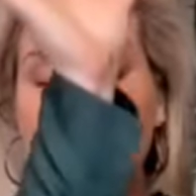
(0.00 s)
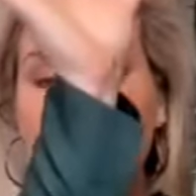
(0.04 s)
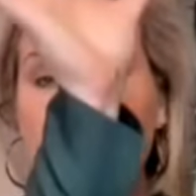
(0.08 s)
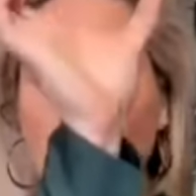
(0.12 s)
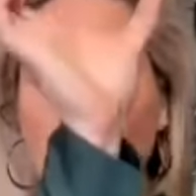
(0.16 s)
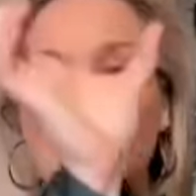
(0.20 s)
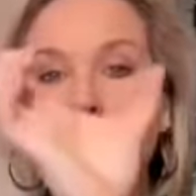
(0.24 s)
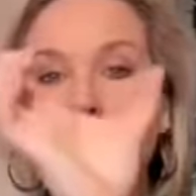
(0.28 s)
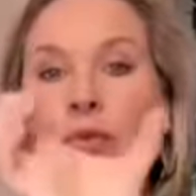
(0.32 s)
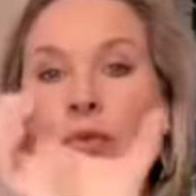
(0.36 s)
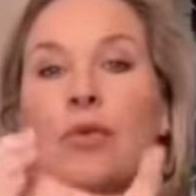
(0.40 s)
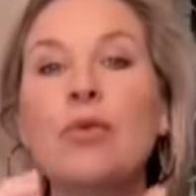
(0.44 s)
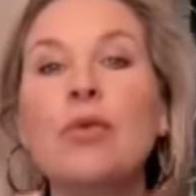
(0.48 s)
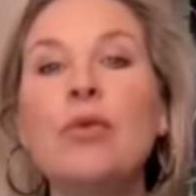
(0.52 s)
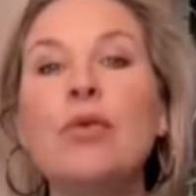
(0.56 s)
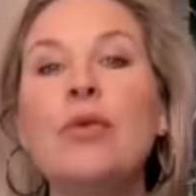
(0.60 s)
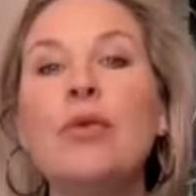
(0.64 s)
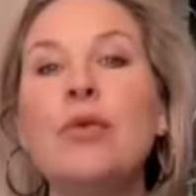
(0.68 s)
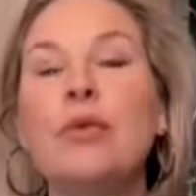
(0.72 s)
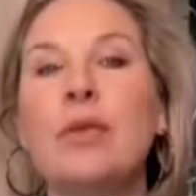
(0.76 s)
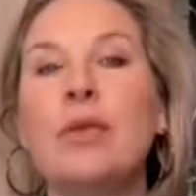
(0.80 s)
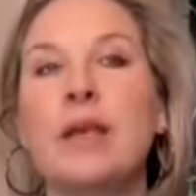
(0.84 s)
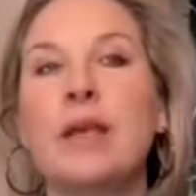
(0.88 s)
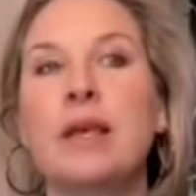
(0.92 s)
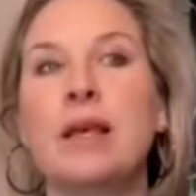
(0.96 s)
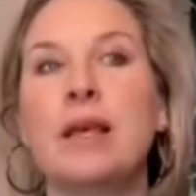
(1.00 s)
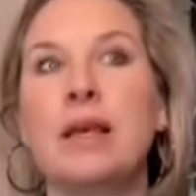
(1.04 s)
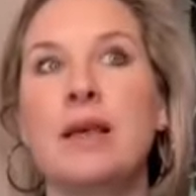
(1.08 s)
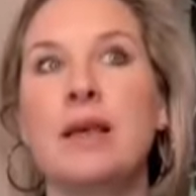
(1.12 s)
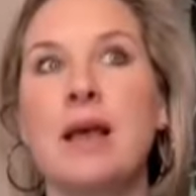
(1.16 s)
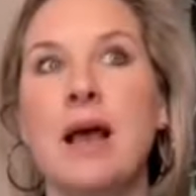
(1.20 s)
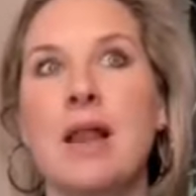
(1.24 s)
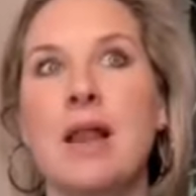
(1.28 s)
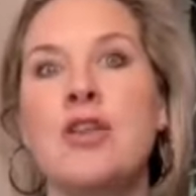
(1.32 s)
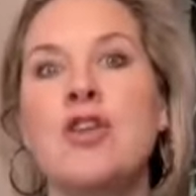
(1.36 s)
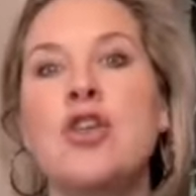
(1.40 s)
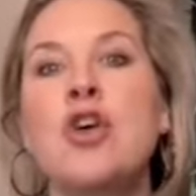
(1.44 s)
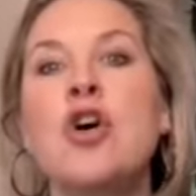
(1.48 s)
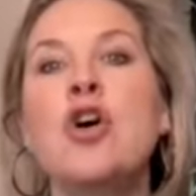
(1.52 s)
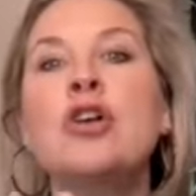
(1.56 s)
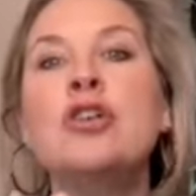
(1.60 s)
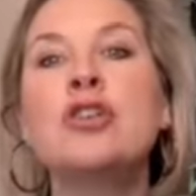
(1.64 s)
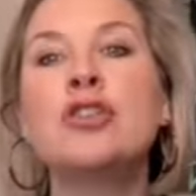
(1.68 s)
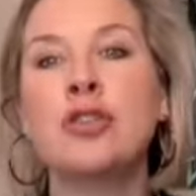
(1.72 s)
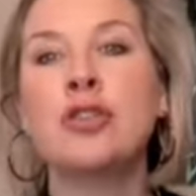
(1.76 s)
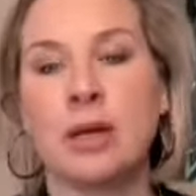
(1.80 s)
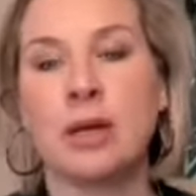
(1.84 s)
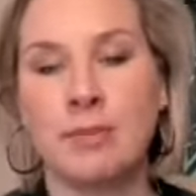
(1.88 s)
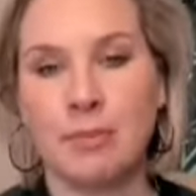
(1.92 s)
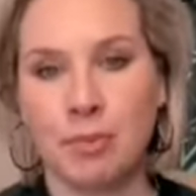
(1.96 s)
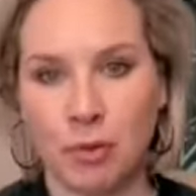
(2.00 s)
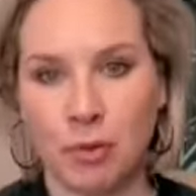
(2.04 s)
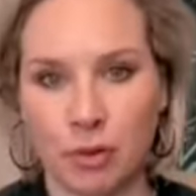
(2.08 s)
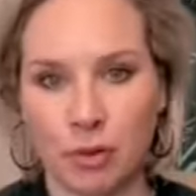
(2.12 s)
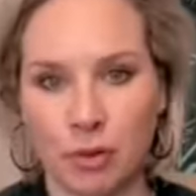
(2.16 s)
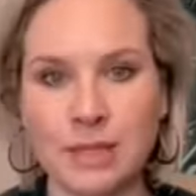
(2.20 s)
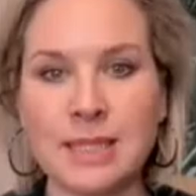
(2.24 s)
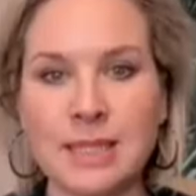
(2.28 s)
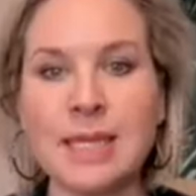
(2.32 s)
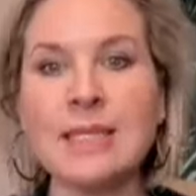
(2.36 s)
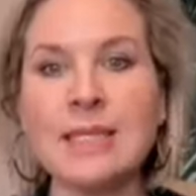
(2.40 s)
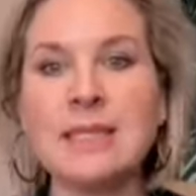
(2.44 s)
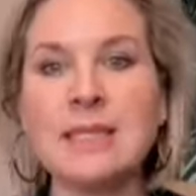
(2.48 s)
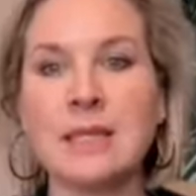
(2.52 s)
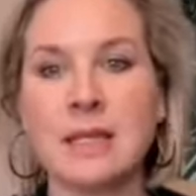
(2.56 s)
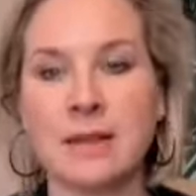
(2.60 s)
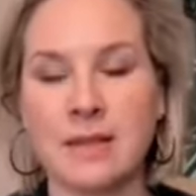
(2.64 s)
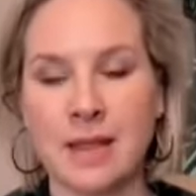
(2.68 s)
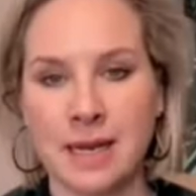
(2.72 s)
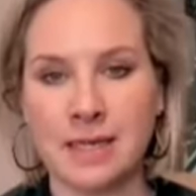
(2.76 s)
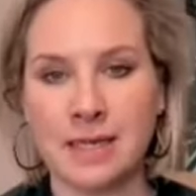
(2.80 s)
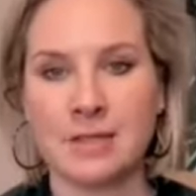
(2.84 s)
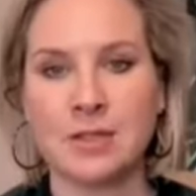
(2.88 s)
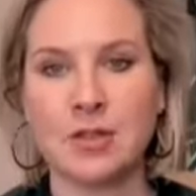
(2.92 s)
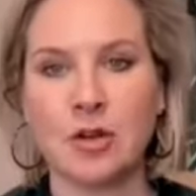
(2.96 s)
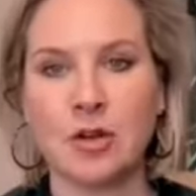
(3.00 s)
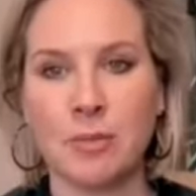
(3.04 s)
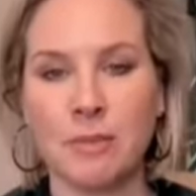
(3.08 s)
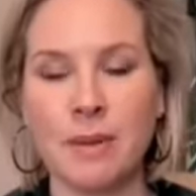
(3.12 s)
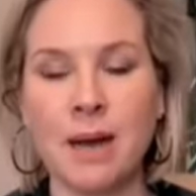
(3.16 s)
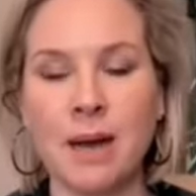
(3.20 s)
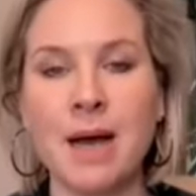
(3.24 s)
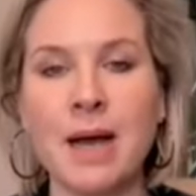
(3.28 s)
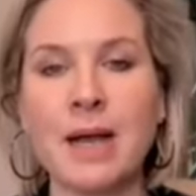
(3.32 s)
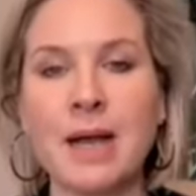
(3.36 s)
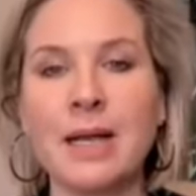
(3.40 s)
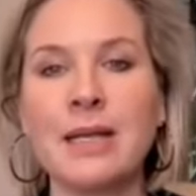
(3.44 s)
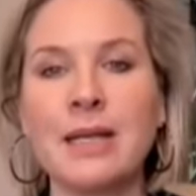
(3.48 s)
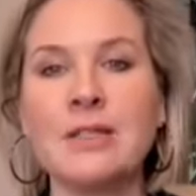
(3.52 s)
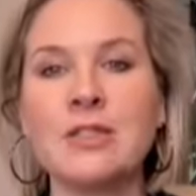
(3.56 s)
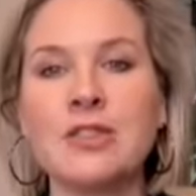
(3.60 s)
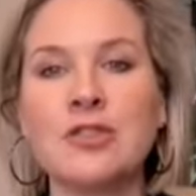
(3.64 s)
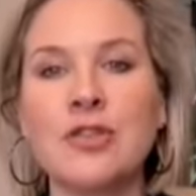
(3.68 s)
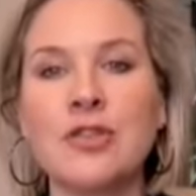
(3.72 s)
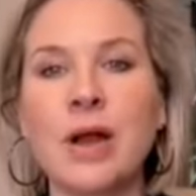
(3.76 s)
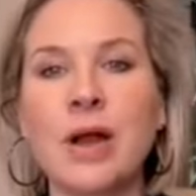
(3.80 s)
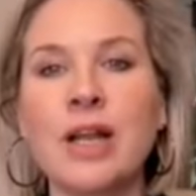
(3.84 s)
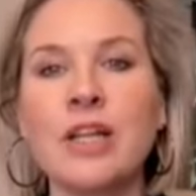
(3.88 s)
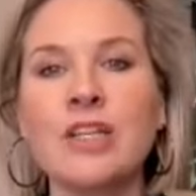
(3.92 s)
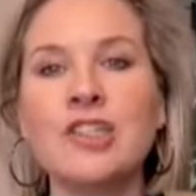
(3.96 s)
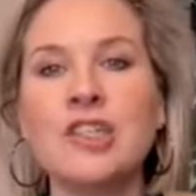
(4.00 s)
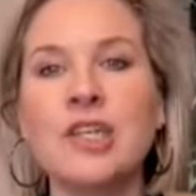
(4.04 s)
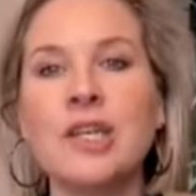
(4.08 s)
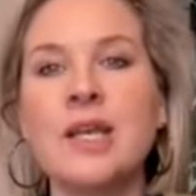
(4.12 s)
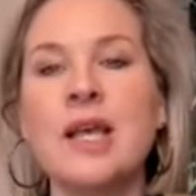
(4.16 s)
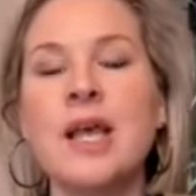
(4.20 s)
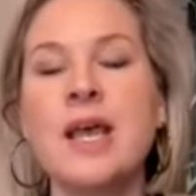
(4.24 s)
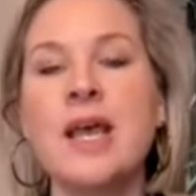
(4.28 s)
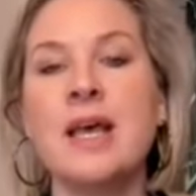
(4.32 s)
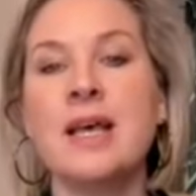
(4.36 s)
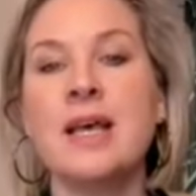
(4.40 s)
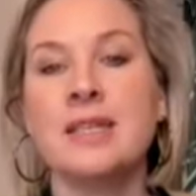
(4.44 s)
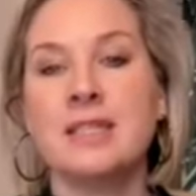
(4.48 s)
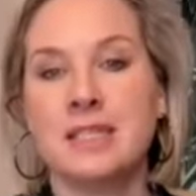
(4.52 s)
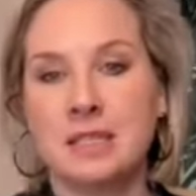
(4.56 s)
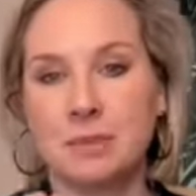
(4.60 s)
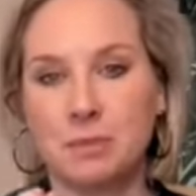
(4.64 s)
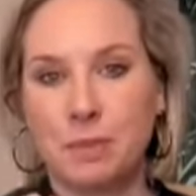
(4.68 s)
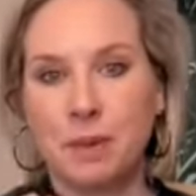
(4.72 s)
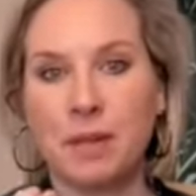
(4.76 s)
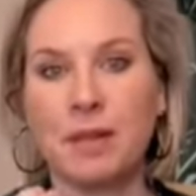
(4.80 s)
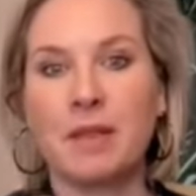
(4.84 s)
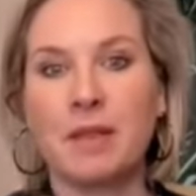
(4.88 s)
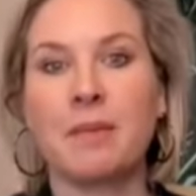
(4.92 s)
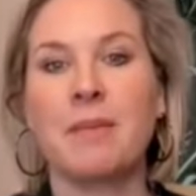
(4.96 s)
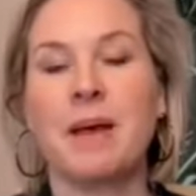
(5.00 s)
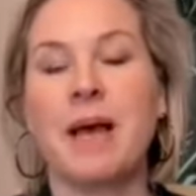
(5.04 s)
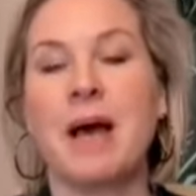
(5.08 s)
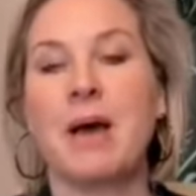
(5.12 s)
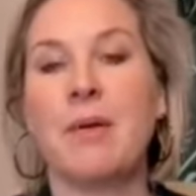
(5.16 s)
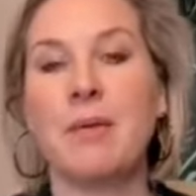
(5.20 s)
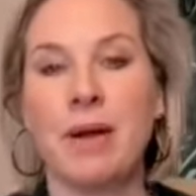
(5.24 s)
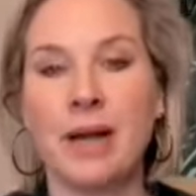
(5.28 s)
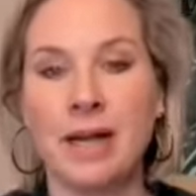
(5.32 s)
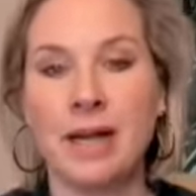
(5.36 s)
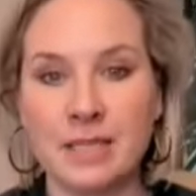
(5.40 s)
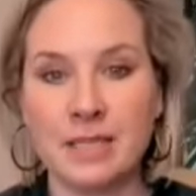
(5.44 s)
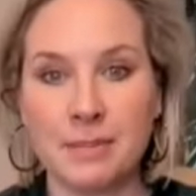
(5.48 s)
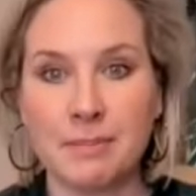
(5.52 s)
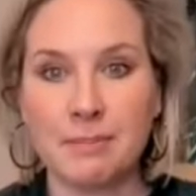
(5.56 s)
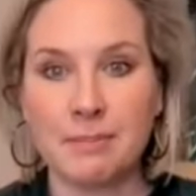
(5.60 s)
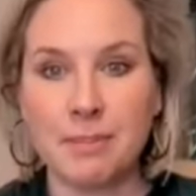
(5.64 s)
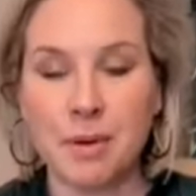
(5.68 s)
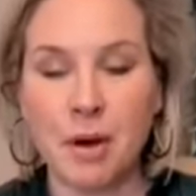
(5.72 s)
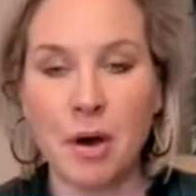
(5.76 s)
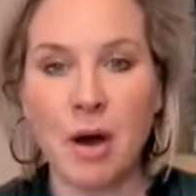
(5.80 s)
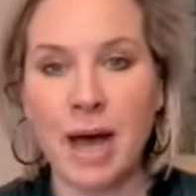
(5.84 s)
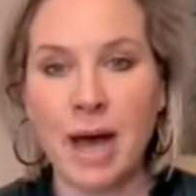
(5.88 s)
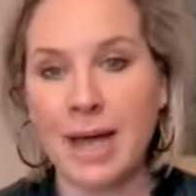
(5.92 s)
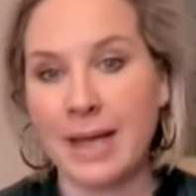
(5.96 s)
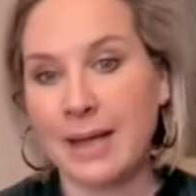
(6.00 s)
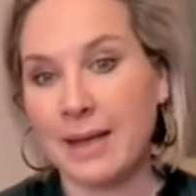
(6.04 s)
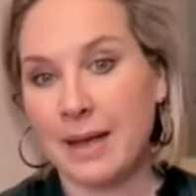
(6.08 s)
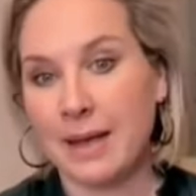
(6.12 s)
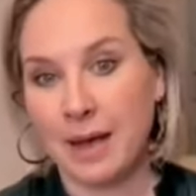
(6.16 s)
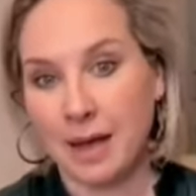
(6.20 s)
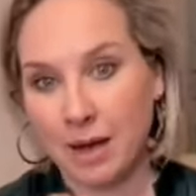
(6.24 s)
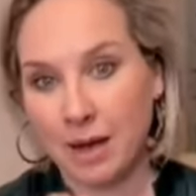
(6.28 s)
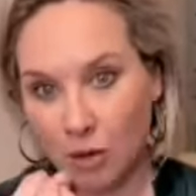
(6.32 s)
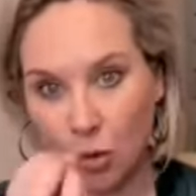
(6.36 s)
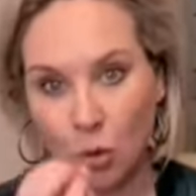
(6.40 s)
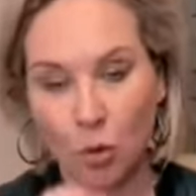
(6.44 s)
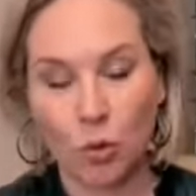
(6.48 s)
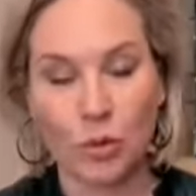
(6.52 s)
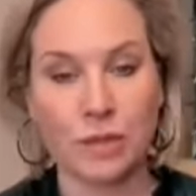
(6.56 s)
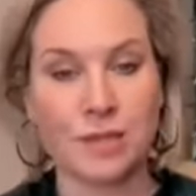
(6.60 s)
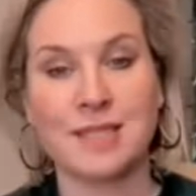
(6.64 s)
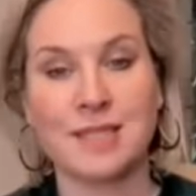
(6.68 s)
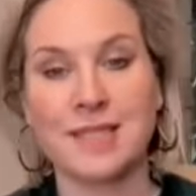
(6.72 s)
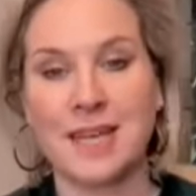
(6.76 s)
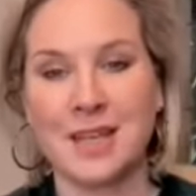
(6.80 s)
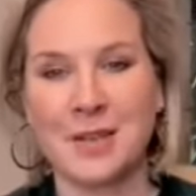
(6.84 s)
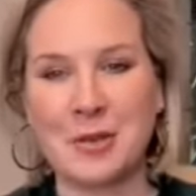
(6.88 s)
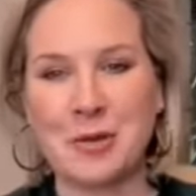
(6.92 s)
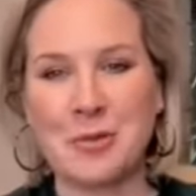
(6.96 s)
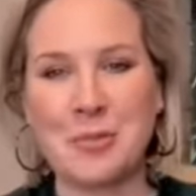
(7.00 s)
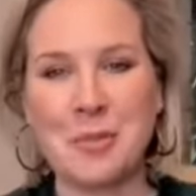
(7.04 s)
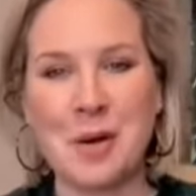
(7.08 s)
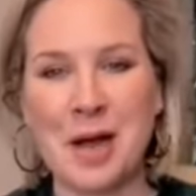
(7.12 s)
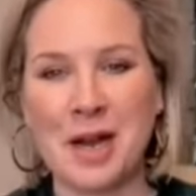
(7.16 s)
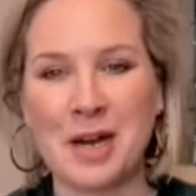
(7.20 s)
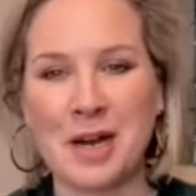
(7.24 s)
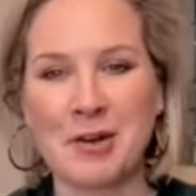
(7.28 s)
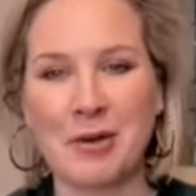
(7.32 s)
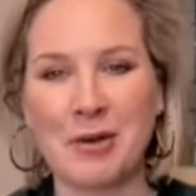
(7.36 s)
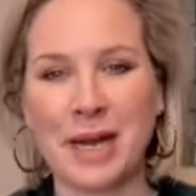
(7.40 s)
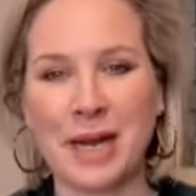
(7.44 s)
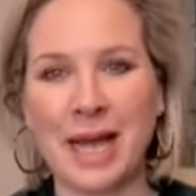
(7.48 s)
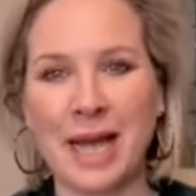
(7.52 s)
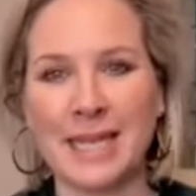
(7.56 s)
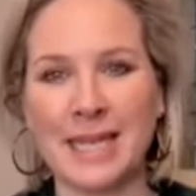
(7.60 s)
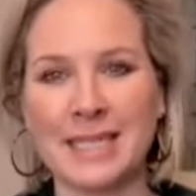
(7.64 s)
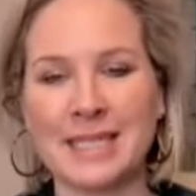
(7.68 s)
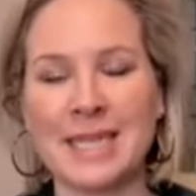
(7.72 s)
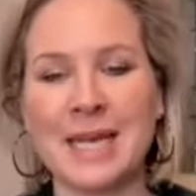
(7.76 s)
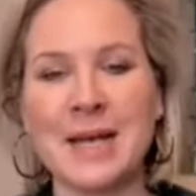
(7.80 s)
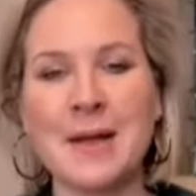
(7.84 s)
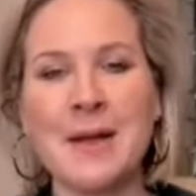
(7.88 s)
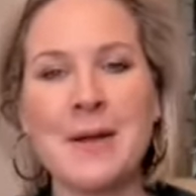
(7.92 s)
through the nurturing process that is your marketing strategy to spit them out ready to buy a course that you might create.